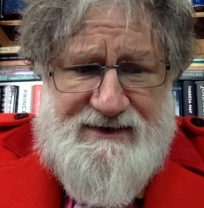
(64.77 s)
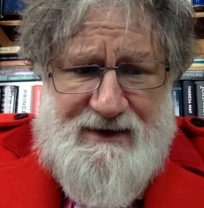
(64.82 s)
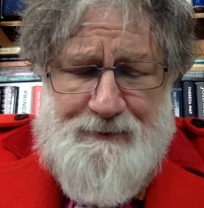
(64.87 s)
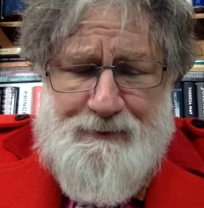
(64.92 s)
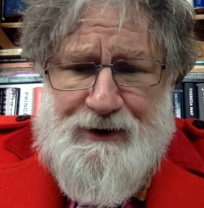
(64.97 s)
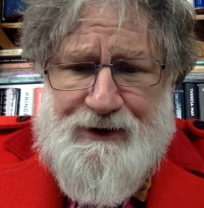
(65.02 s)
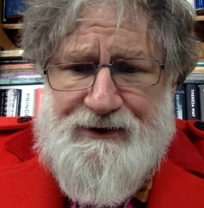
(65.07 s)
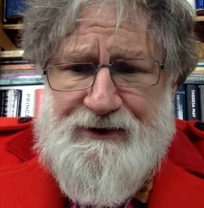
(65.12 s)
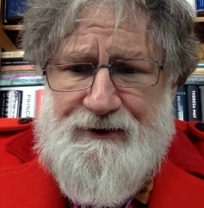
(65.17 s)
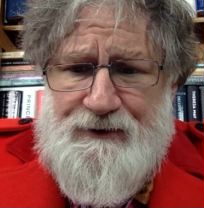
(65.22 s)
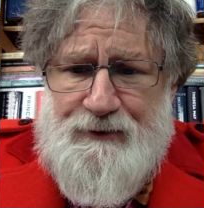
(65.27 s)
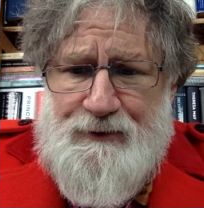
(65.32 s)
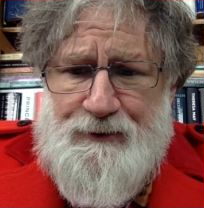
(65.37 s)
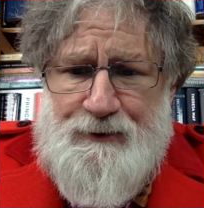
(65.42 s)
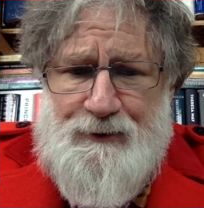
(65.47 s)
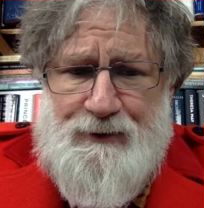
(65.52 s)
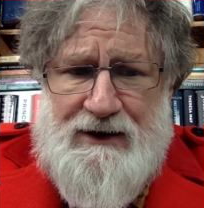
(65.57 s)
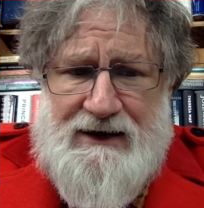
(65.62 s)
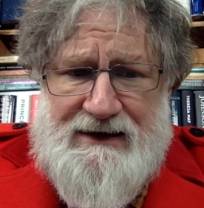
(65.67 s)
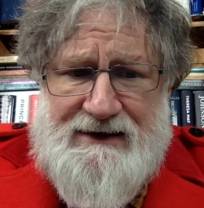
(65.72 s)
to somebody
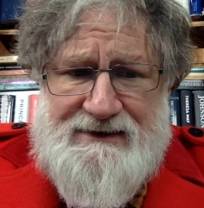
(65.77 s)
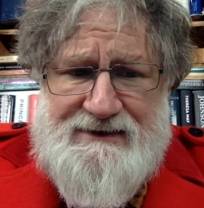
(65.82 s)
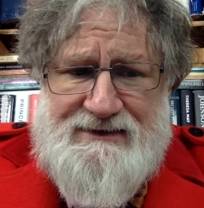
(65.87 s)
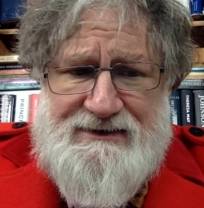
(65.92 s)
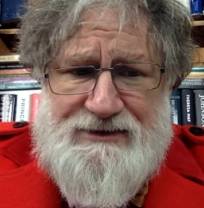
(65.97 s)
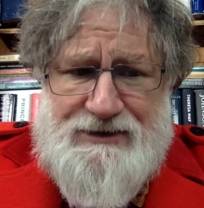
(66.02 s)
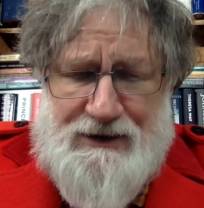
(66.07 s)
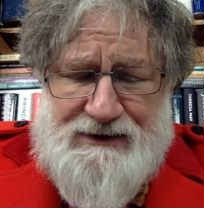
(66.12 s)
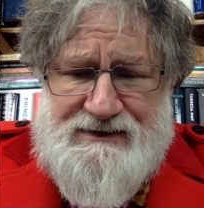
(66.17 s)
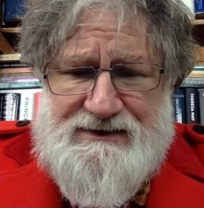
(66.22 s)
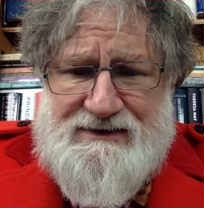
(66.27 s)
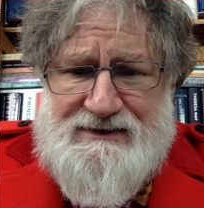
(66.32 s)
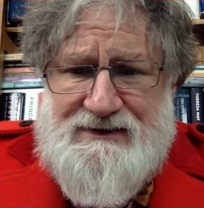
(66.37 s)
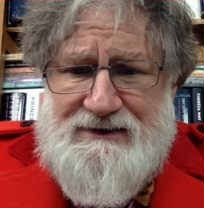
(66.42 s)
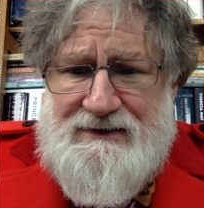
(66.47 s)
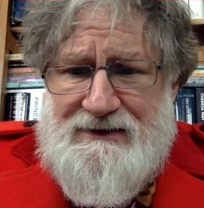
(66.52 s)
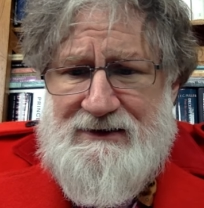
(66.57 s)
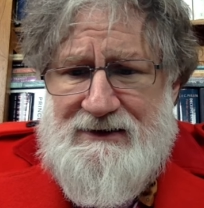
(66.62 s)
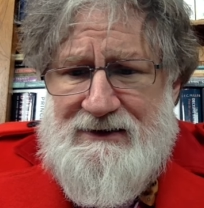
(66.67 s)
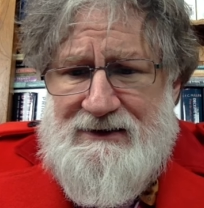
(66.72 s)
who has
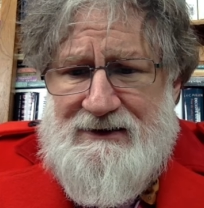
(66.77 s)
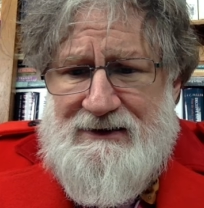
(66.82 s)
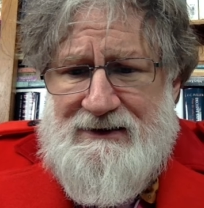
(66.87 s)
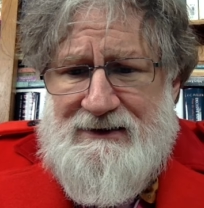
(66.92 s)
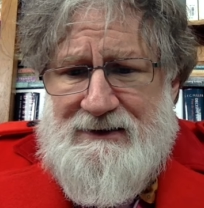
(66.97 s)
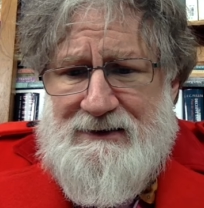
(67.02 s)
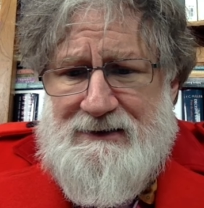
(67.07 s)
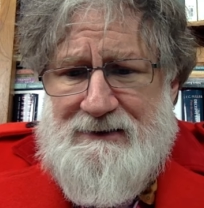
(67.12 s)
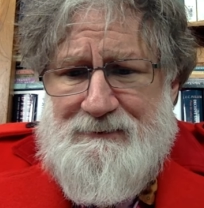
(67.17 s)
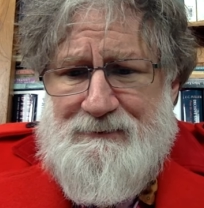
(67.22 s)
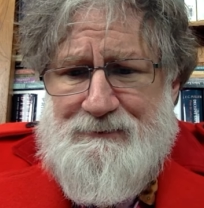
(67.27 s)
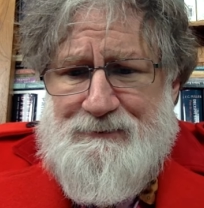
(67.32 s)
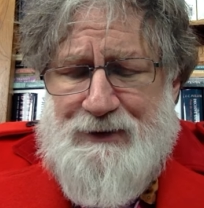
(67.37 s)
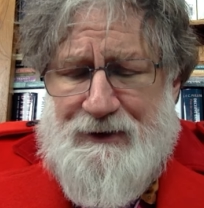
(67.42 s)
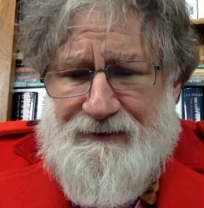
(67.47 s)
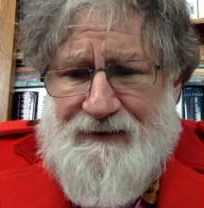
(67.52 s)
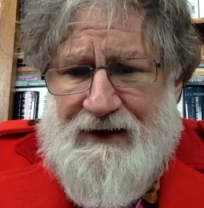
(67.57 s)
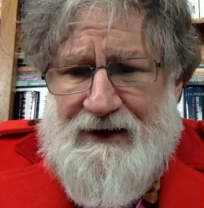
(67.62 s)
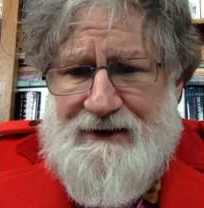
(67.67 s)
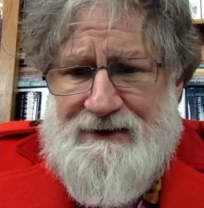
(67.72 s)
just
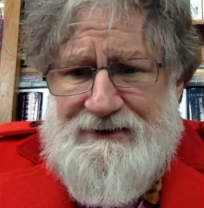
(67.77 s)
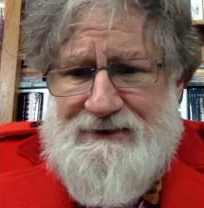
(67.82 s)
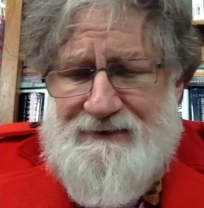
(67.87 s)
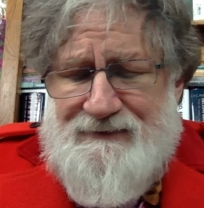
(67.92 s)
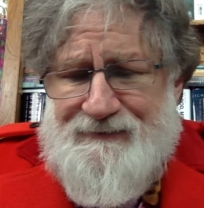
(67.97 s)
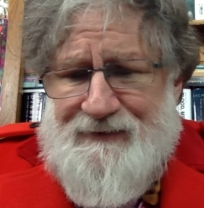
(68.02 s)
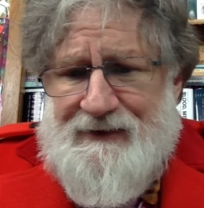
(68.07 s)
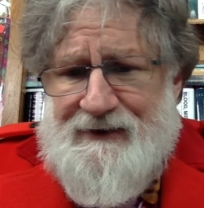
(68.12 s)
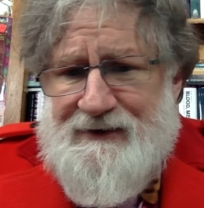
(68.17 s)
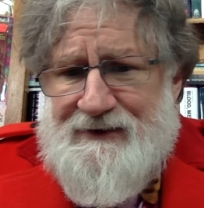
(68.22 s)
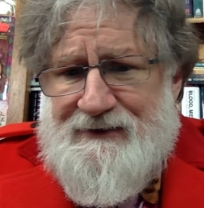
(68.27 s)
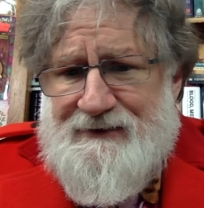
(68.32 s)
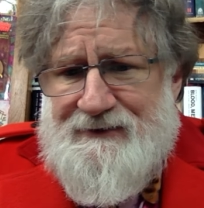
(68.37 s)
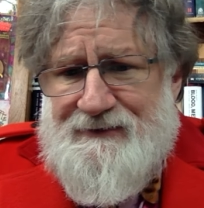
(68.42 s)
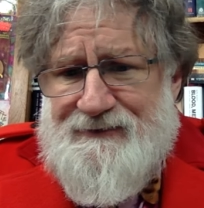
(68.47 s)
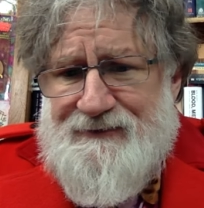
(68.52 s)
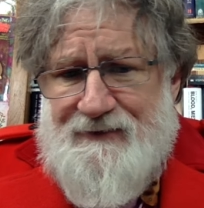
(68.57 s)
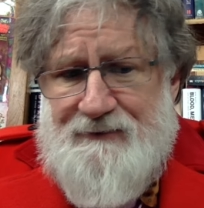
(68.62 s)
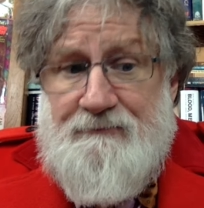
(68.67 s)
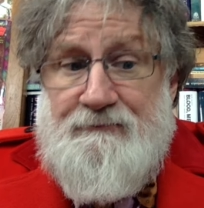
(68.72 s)
provided
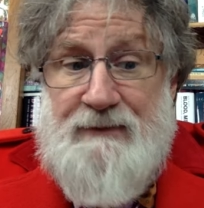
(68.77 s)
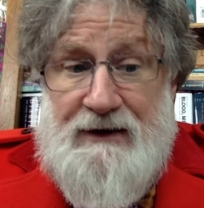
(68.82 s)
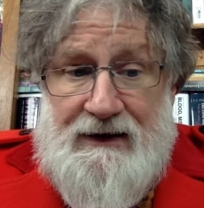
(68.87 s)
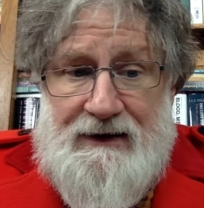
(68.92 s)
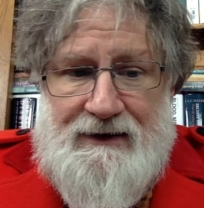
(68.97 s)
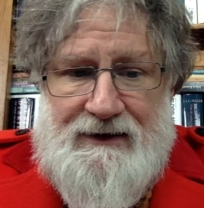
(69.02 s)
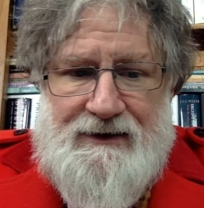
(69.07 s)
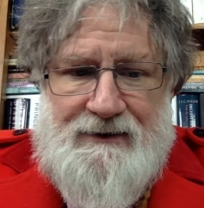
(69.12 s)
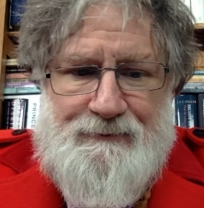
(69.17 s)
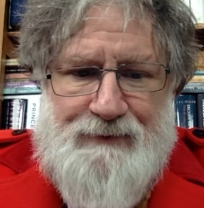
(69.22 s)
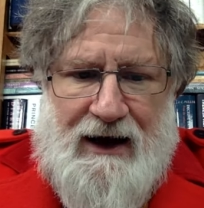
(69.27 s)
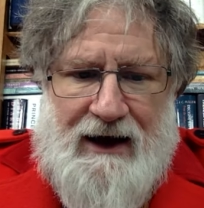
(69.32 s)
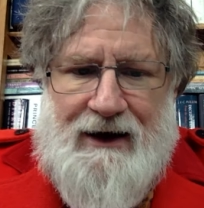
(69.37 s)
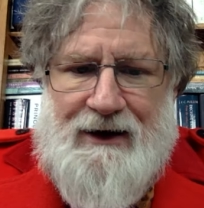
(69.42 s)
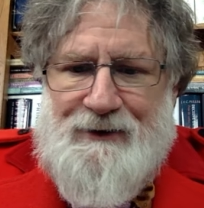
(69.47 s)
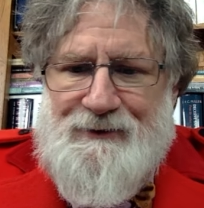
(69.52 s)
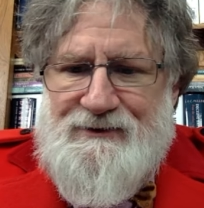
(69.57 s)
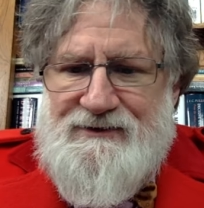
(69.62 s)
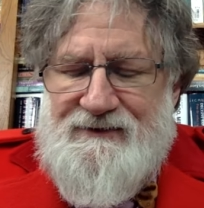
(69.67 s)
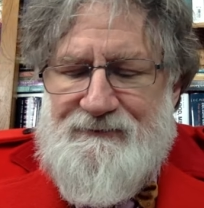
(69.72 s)
£5 million
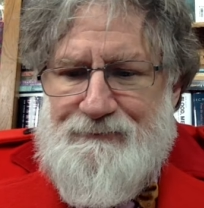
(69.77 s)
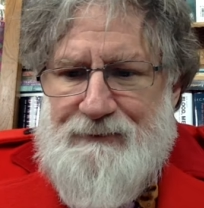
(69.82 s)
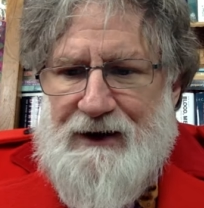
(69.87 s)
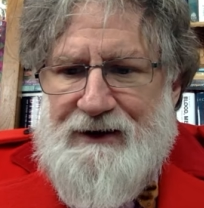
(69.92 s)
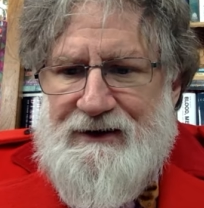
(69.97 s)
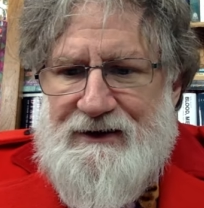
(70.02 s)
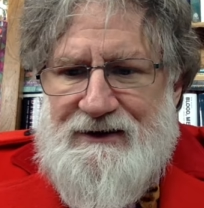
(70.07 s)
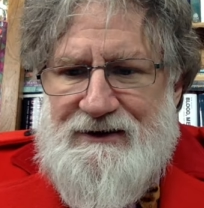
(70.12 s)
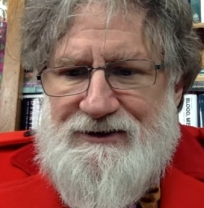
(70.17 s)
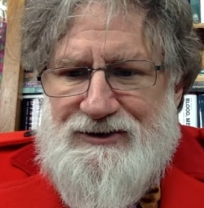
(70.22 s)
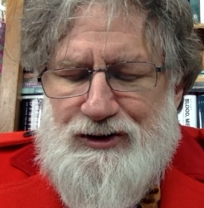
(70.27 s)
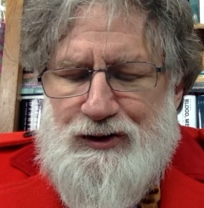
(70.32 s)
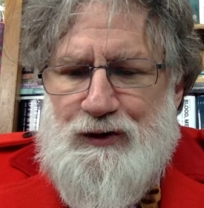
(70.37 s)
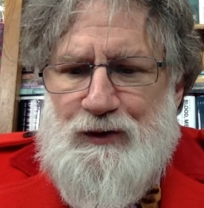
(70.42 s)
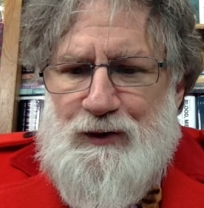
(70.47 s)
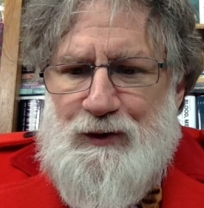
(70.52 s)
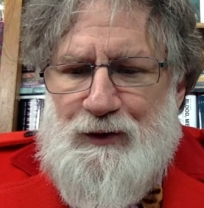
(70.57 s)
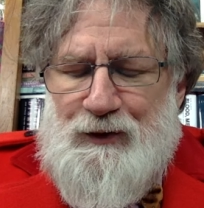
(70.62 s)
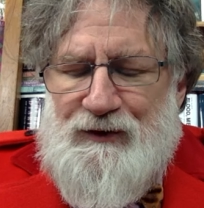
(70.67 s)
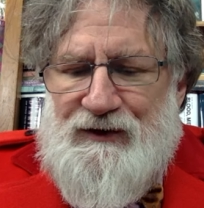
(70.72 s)
of money
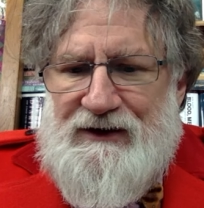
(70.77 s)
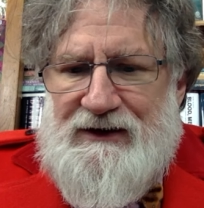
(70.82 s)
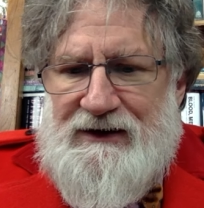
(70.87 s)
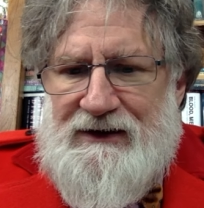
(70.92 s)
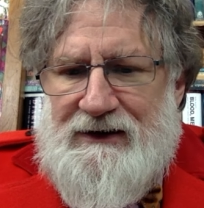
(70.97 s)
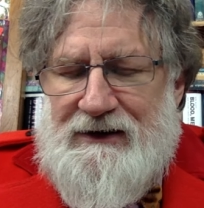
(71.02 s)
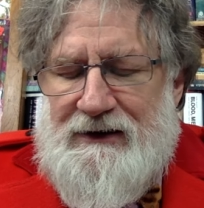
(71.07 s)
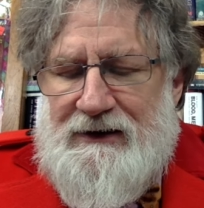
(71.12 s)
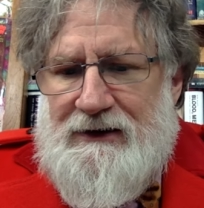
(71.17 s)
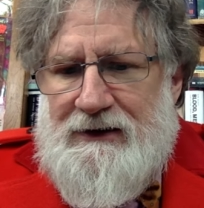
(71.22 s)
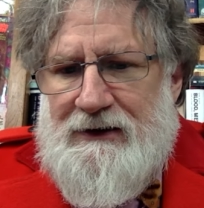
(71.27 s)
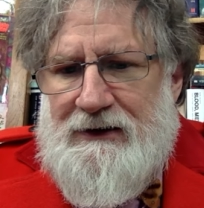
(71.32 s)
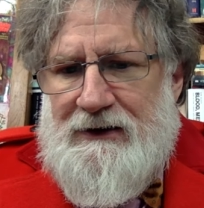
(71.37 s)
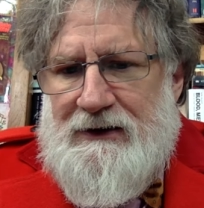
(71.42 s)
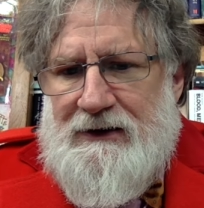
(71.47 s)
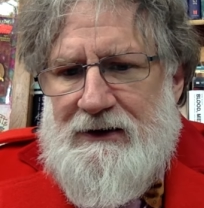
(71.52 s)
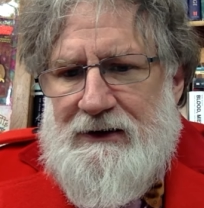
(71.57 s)
to the